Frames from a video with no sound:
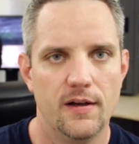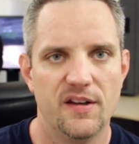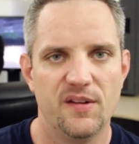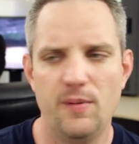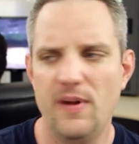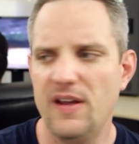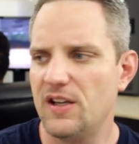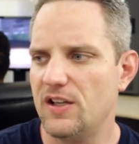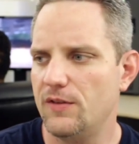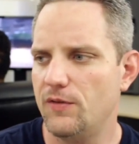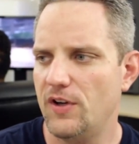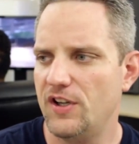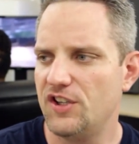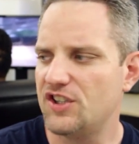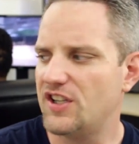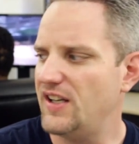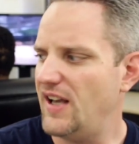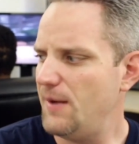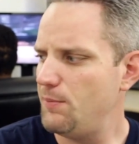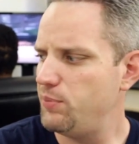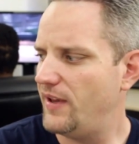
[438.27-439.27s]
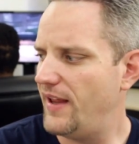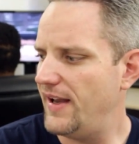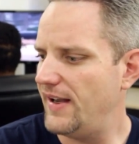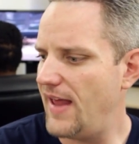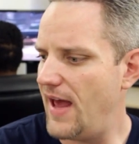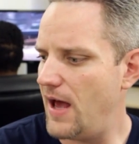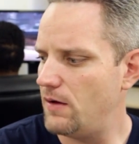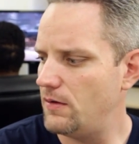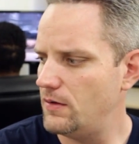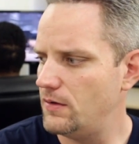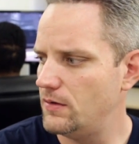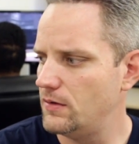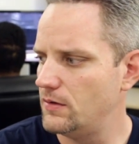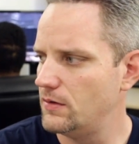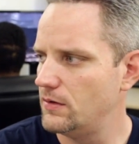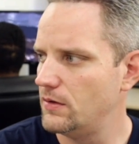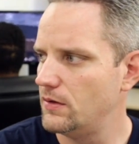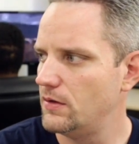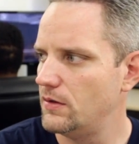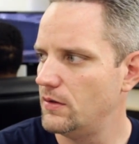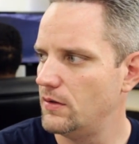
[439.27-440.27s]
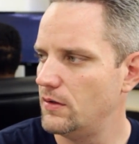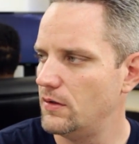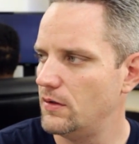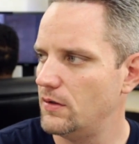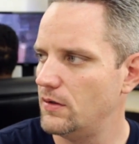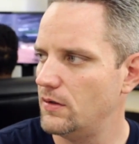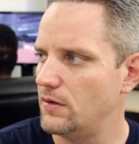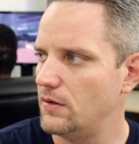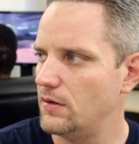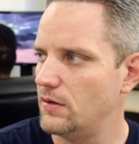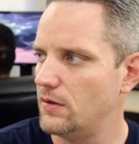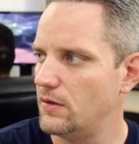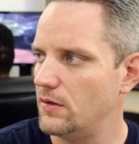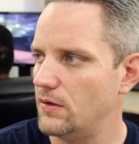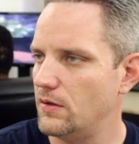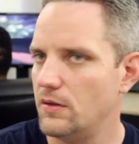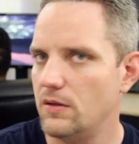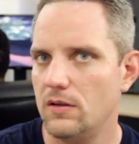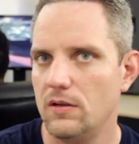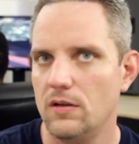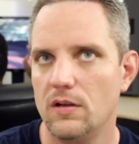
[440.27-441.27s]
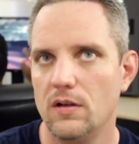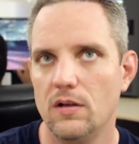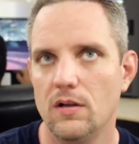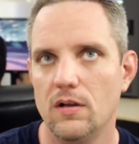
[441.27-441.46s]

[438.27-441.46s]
Speaking of which, can I play now? Hold on.